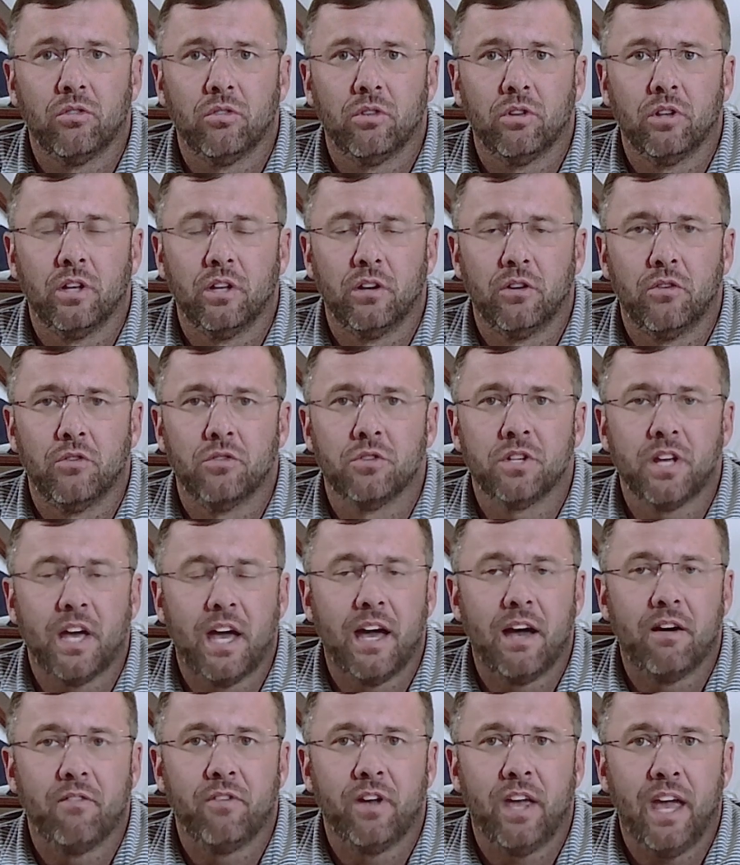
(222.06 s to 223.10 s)
lenders
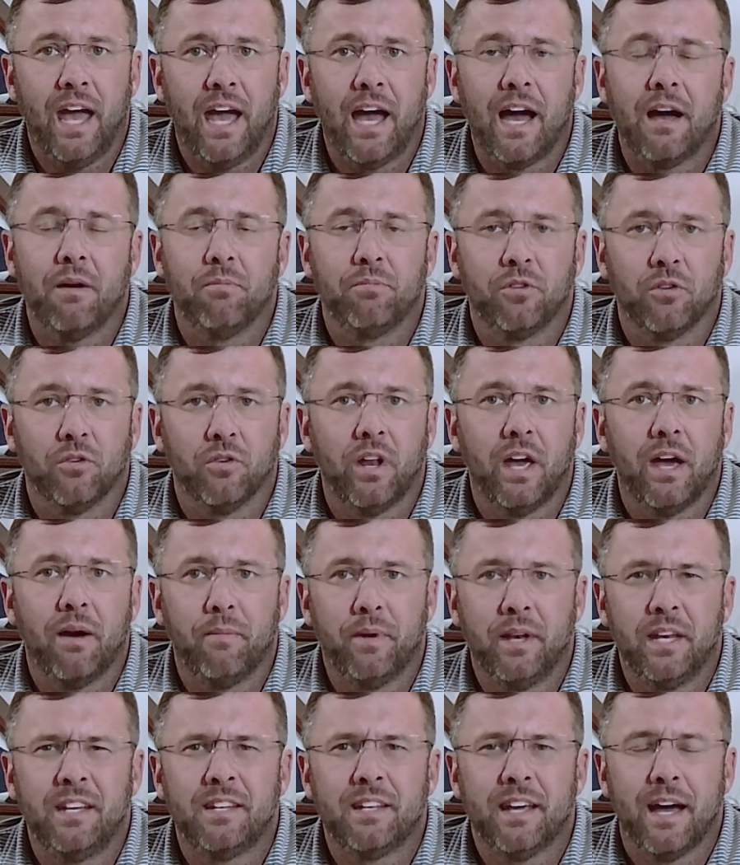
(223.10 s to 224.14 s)
have caps on how
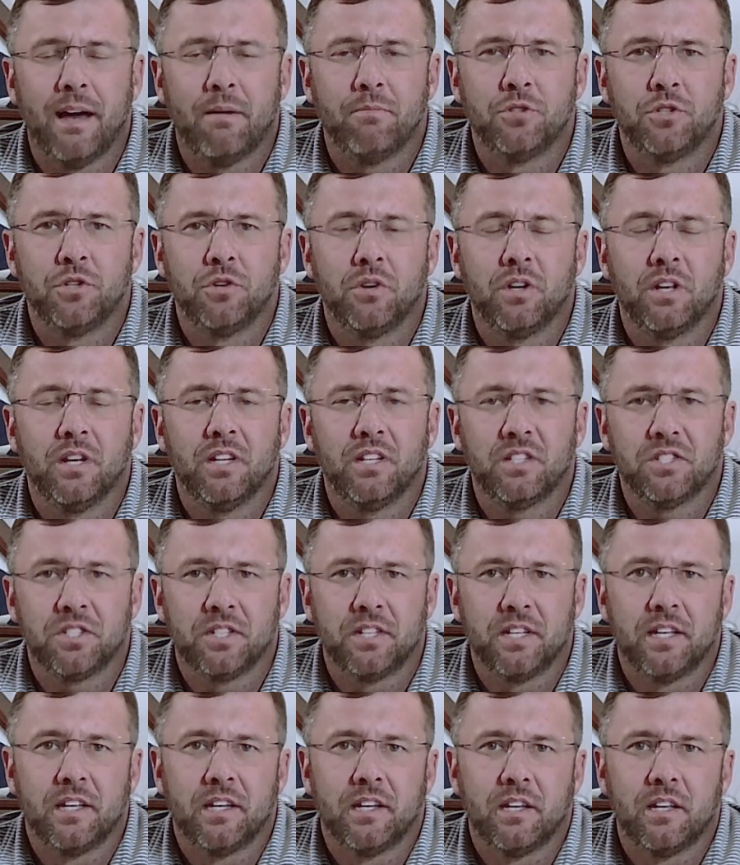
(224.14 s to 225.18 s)
many times you can
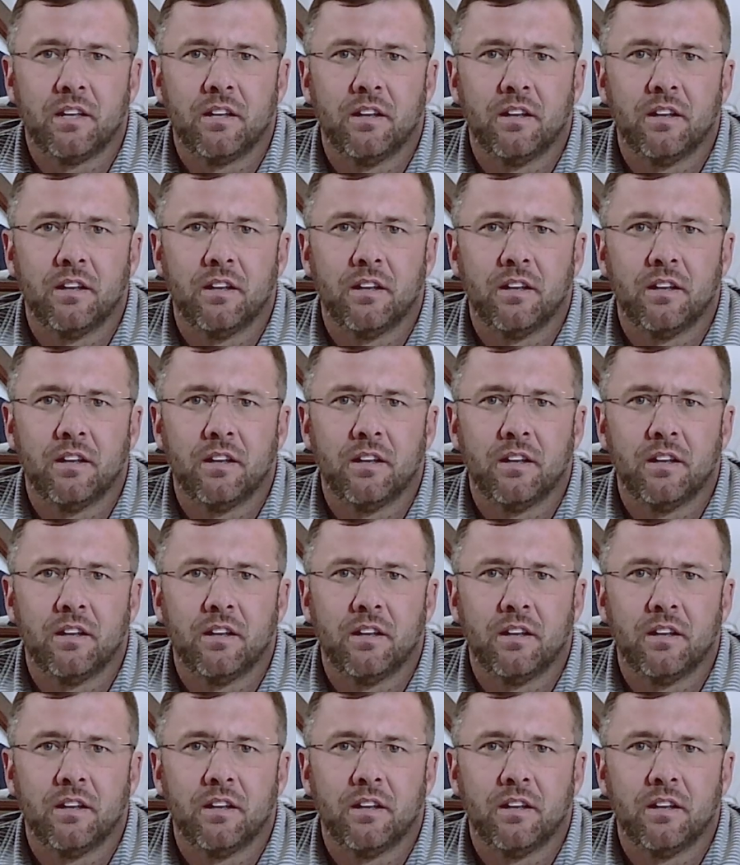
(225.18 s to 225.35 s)
extend it,